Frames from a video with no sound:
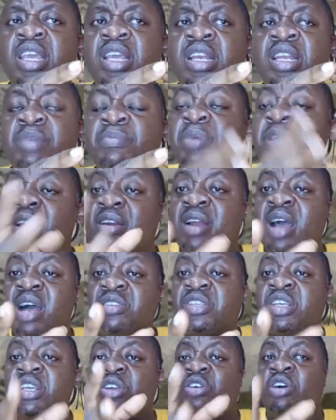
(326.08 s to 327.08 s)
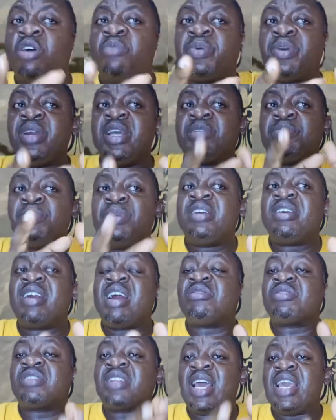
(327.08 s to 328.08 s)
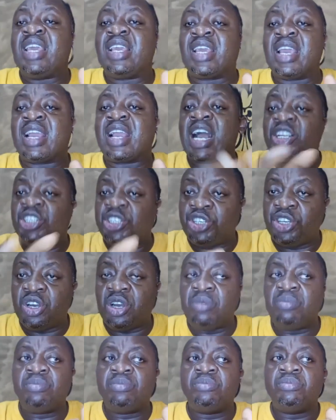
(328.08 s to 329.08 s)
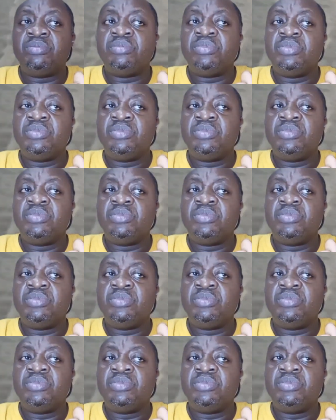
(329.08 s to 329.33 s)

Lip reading: minerals incorporate minerals like calcium,